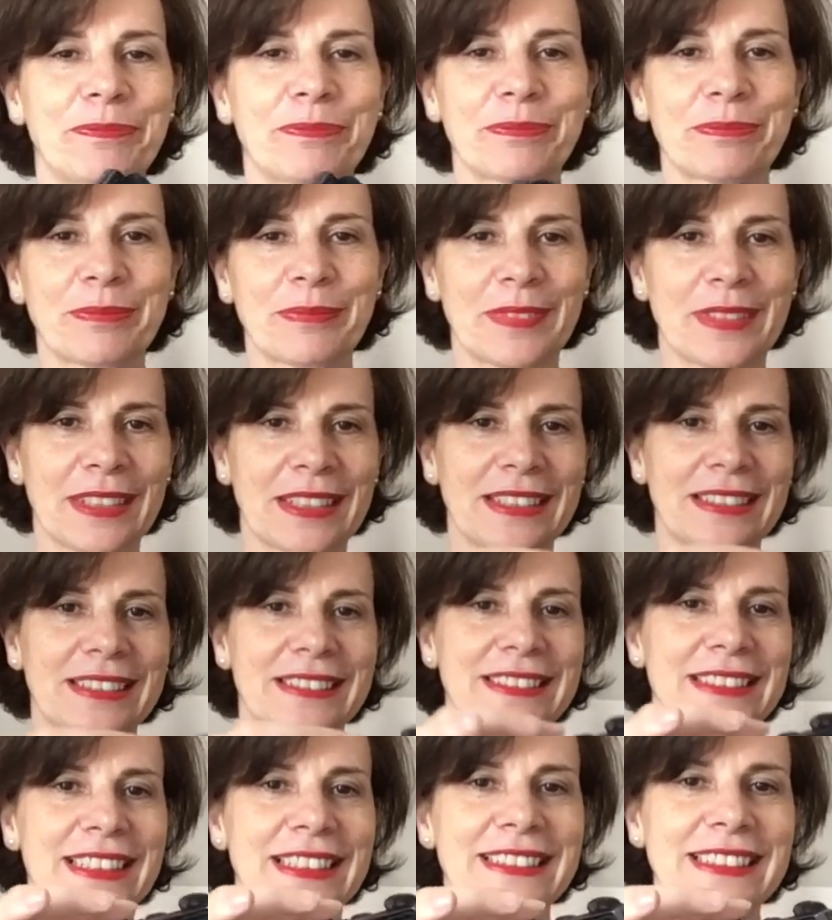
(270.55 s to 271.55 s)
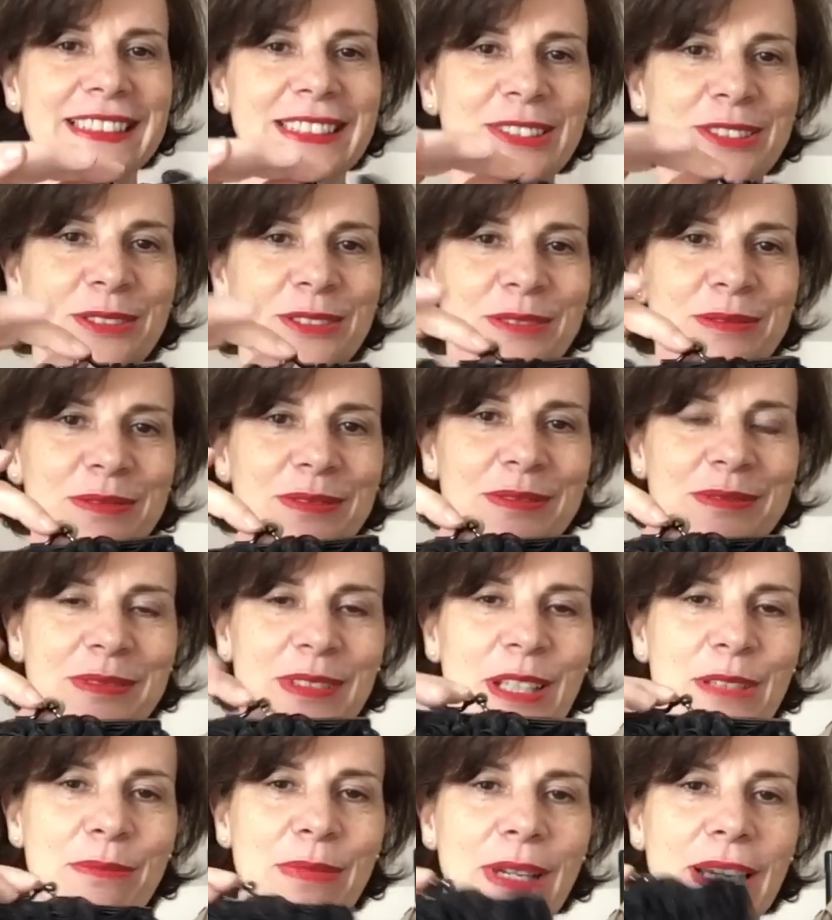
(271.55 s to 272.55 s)
tiny little handbag, kind of
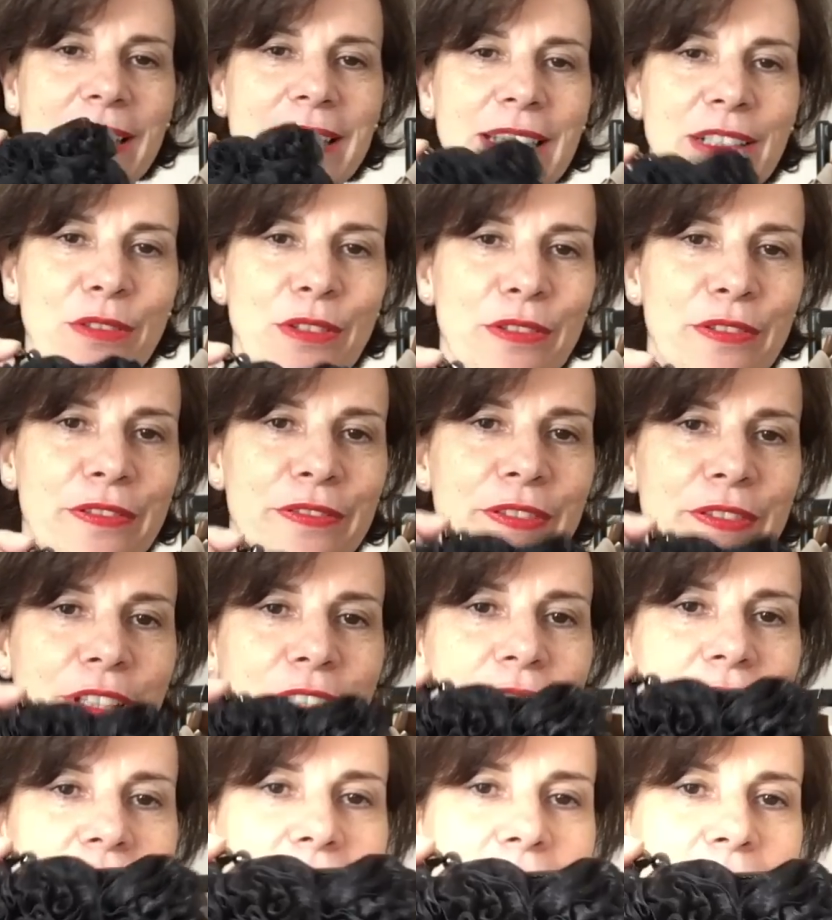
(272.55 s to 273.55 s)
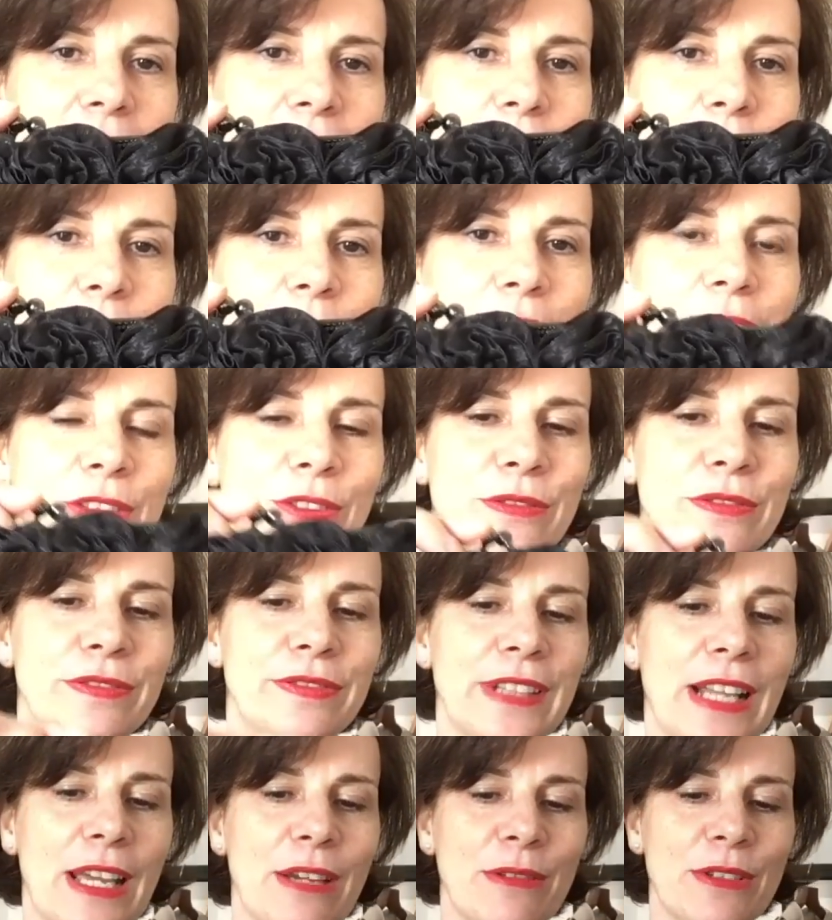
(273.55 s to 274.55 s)
a fun with little flowers.
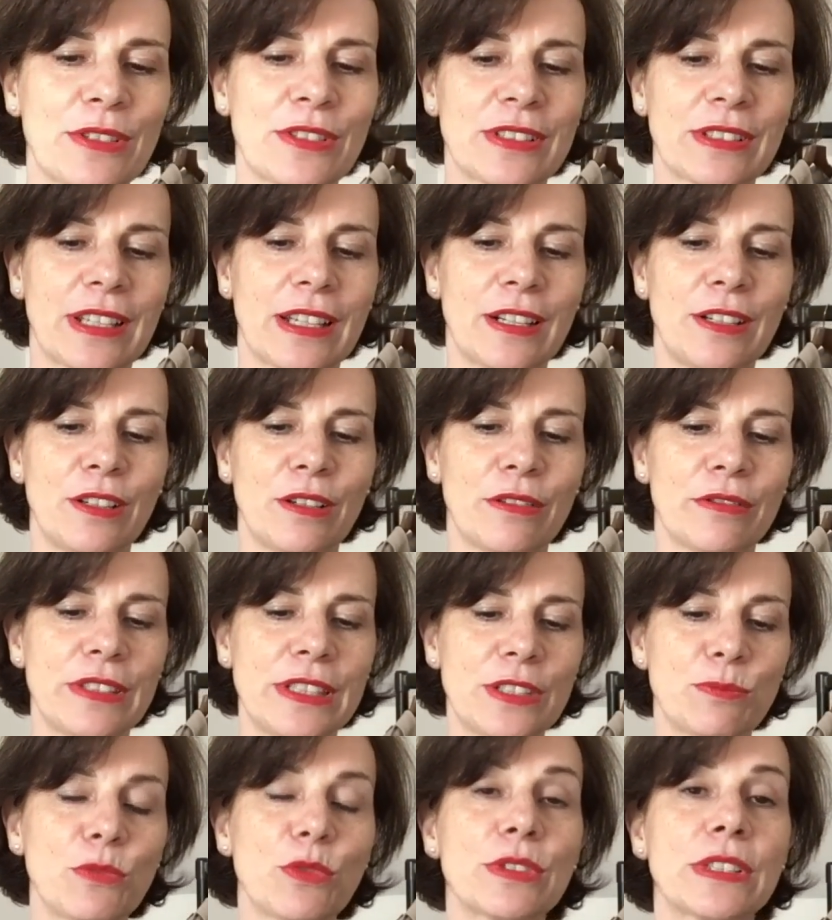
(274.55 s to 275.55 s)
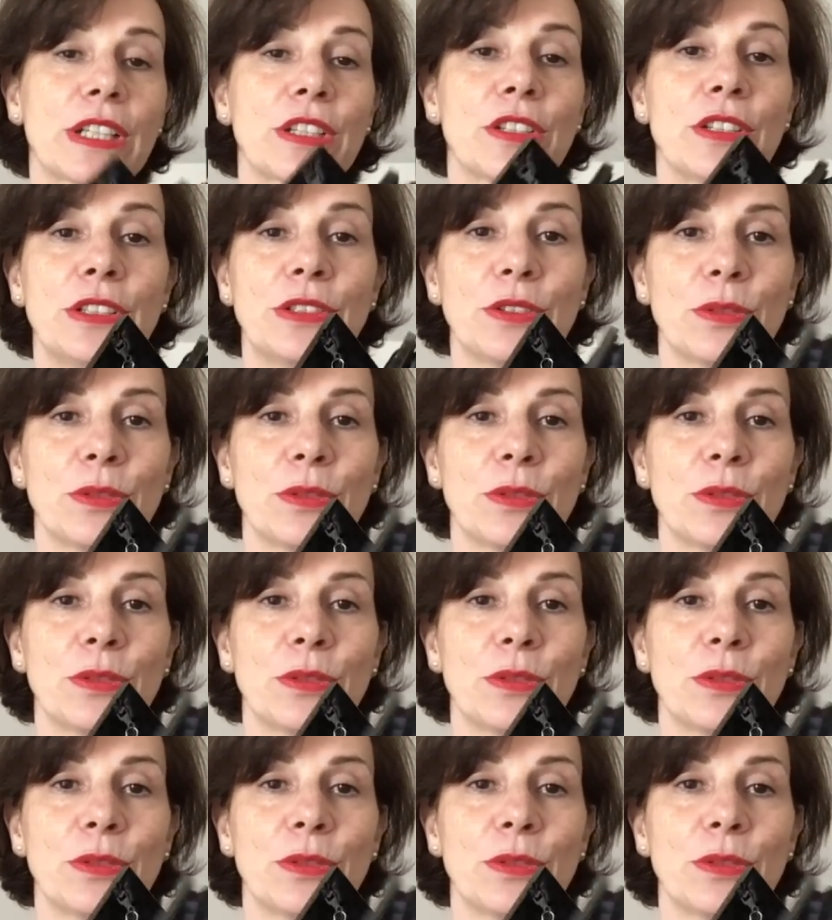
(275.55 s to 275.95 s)
I love it. It's more like a little purse.